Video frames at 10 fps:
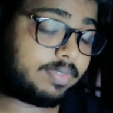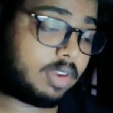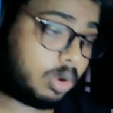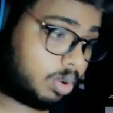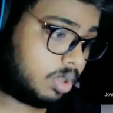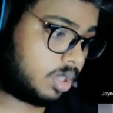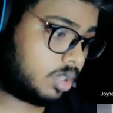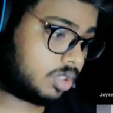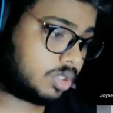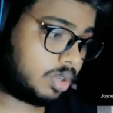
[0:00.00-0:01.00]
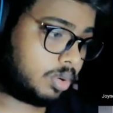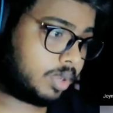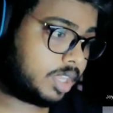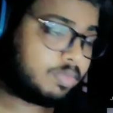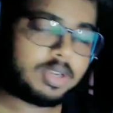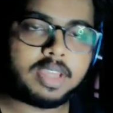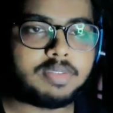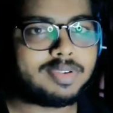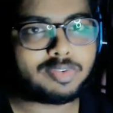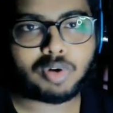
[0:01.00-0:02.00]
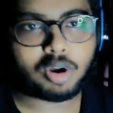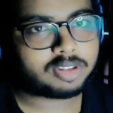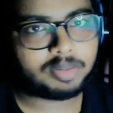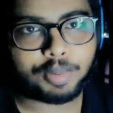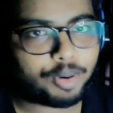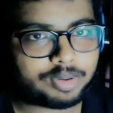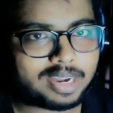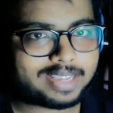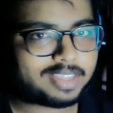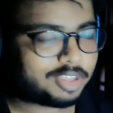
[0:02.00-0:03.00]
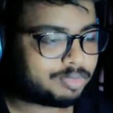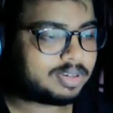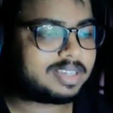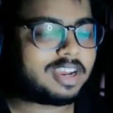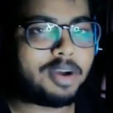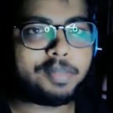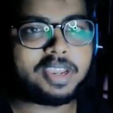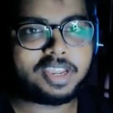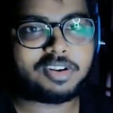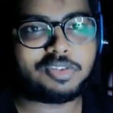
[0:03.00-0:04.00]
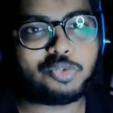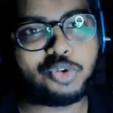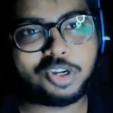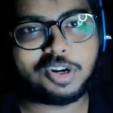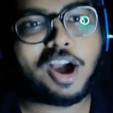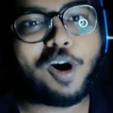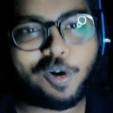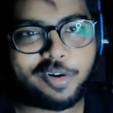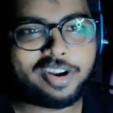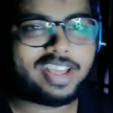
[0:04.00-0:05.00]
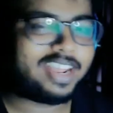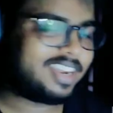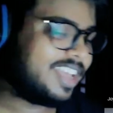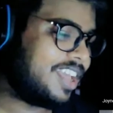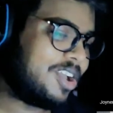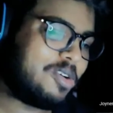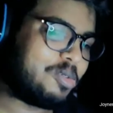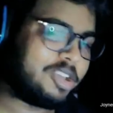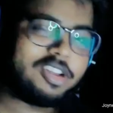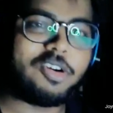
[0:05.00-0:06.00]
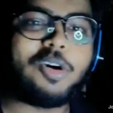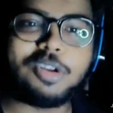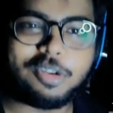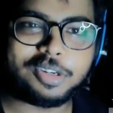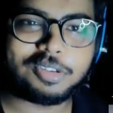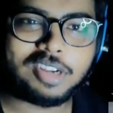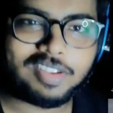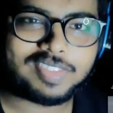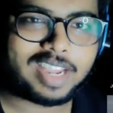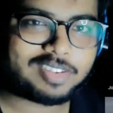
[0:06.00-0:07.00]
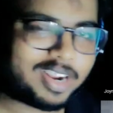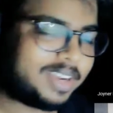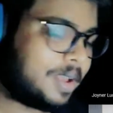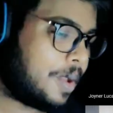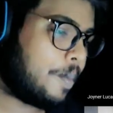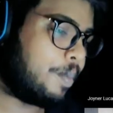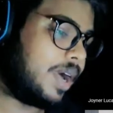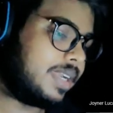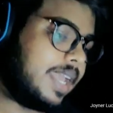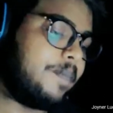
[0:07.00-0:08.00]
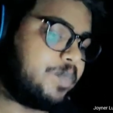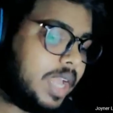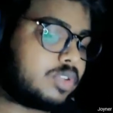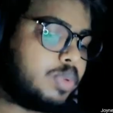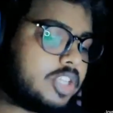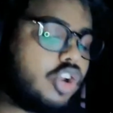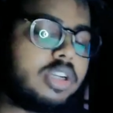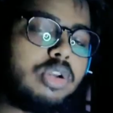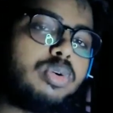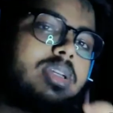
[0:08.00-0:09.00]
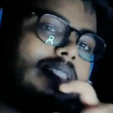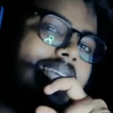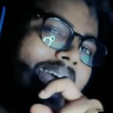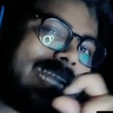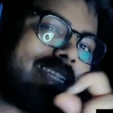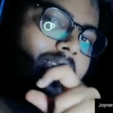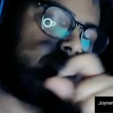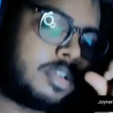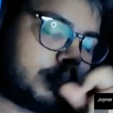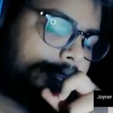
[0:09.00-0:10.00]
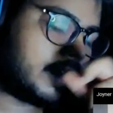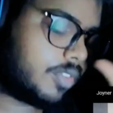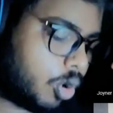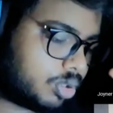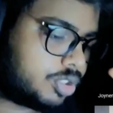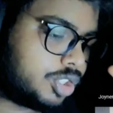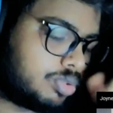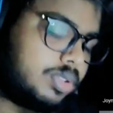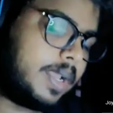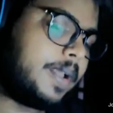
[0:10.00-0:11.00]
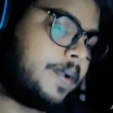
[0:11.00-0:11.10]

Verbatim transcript: of flow so he will he will rock the boat like he will come in real hard and we're all going to love that right but yeah that's why Joyner Lucas added a little bit of auto tune